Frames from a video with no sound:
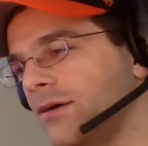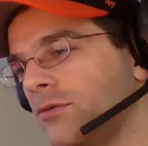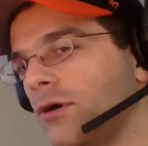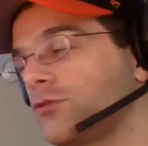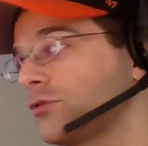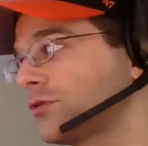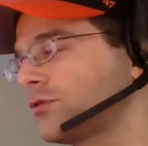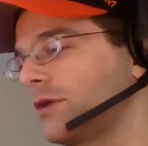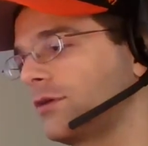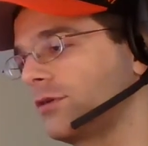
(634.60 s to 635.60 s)
Walter looked
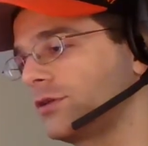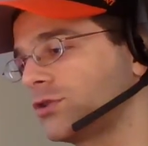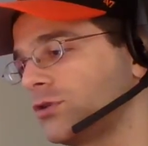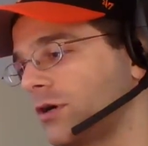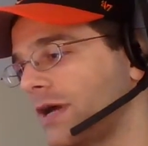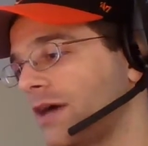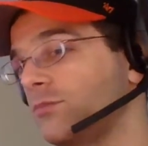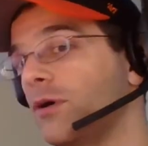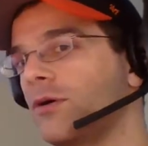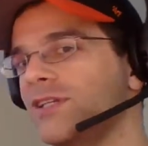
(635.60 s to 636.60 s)
around unsure as
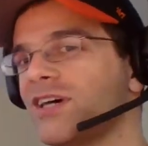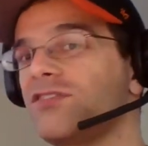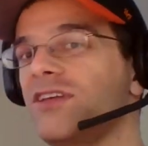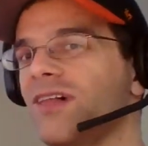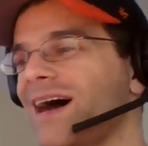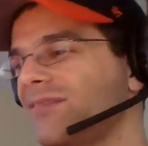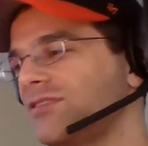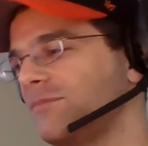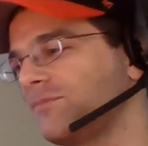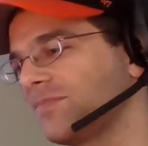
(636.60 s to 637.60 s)
Bo and Jesse
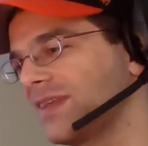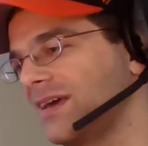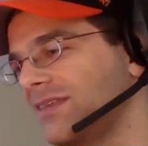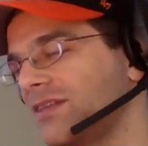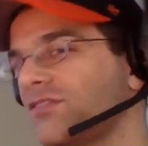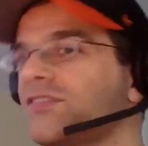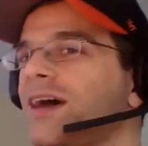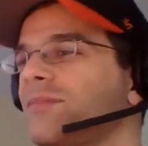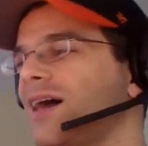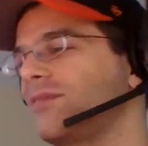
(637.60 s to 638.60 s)
laughed. Then
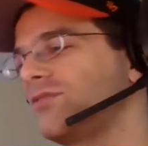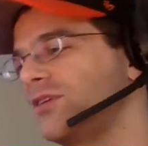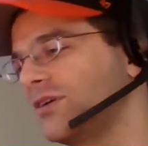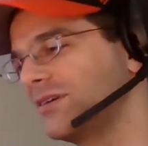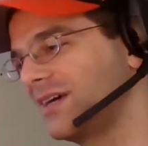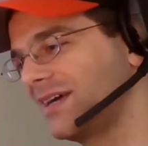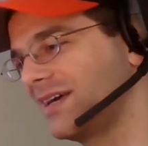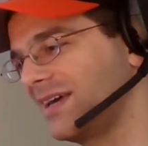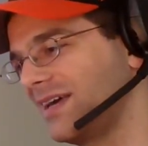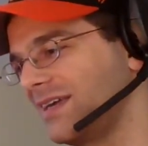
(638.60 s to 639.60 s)
Sam laughed too.
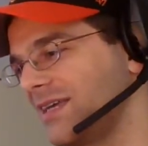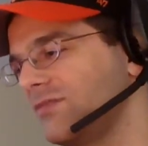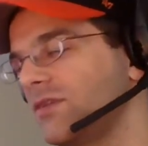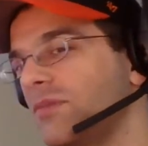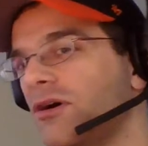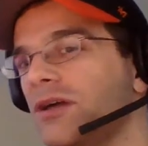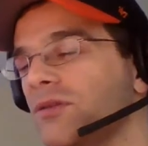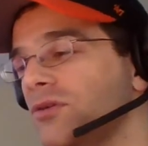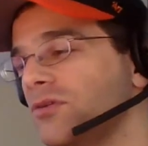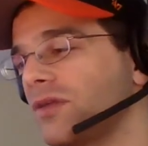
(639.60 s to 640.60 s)
Even Mary
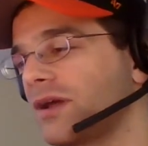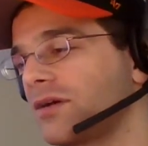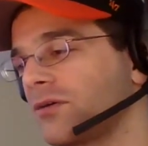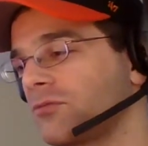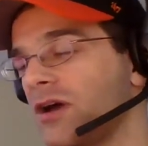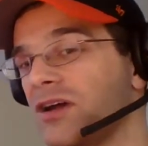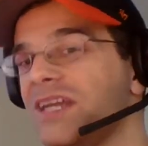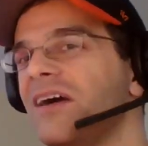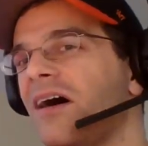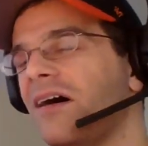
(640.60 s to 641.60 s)
Lou let out a rare
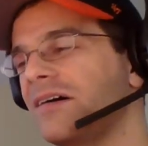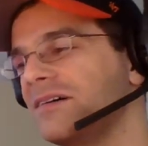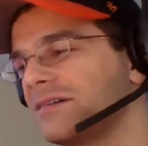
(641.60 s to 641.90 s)
hee haw.